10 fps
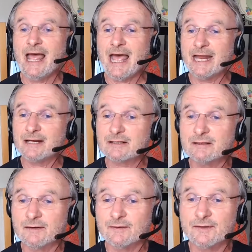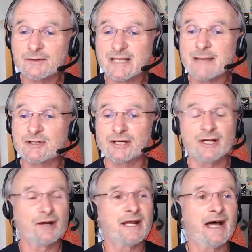And there is absolutely
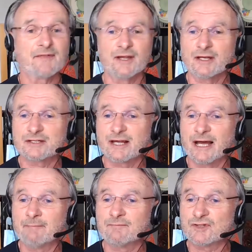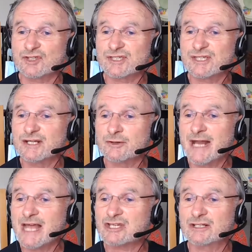no doubt that um, Jacinda and
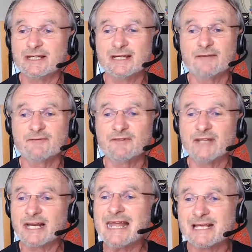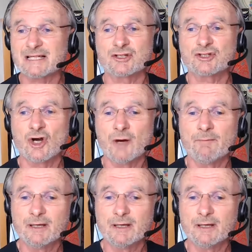Ashley have done an excellent job